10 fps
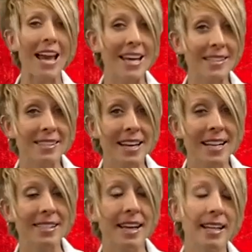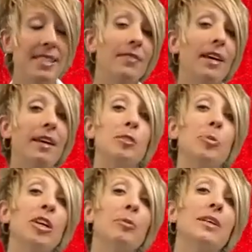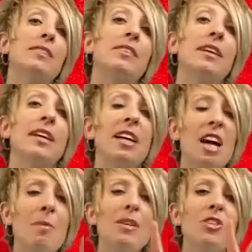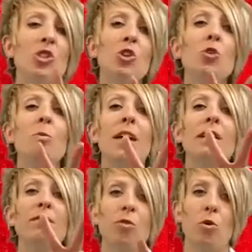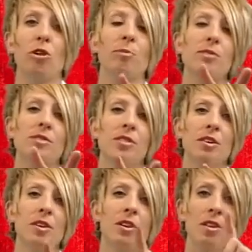Bias in scientific experiments can come in two main forms.